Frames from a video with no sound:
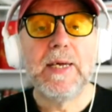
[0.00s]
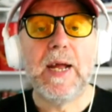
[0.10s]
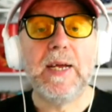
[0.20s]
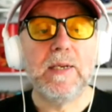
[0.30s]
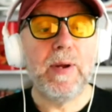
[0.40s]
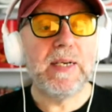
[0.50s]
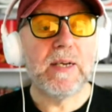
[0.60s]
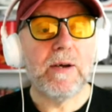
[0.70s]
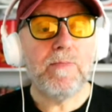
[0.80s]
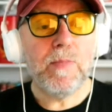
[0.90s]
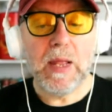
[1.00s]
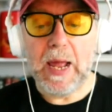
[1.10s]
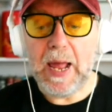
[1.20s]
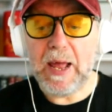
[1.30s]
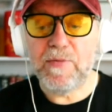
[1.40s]
In the meantime,
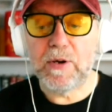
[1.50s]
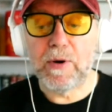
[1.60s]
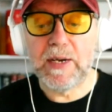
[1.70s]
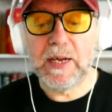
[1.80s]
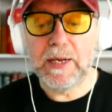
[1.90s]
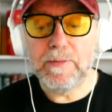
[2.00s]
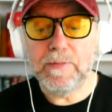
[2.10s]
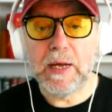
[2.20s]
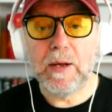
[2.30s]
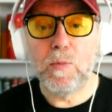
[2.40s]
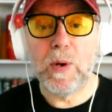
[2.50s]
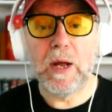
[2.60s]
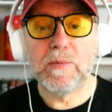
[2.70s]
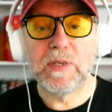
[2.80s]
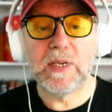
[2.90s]
have a great day. Um, we
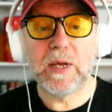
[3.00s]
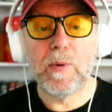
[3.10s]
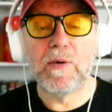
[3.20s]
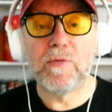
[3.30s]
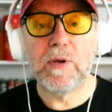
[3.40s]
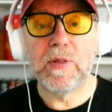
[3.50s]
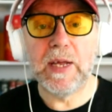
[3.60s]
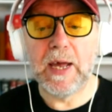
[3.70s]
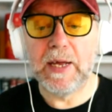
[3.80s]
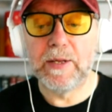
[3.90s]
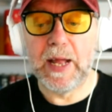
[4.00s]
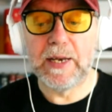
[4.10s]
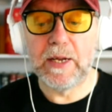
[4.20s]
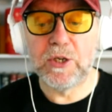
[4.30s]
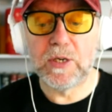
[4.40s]
hope to see you over at the uh, Hillhead
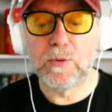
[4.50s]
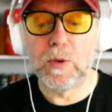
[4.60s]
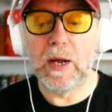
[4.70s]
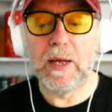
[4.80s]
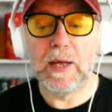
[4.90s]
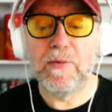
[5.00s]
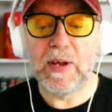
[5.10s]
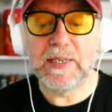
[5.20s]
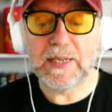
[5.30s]
Digital uh, event,